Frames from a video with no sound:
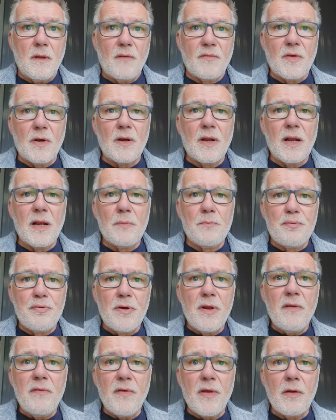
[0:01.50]
got a little
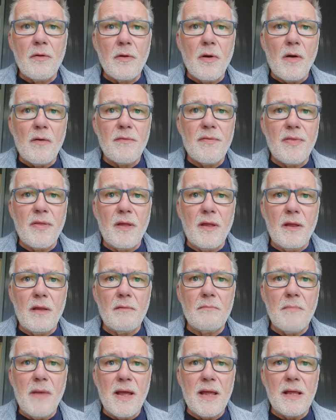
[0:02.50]
preview of
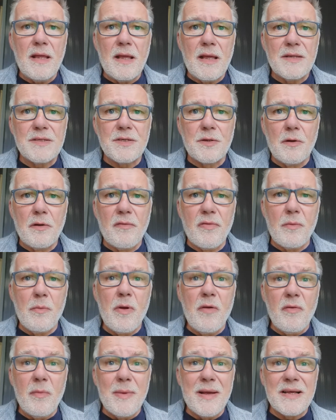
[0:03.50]
the May issue of the
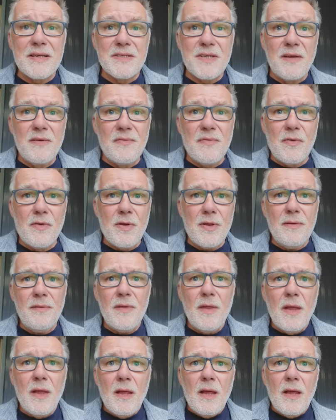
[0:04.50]
Mover magazine for you.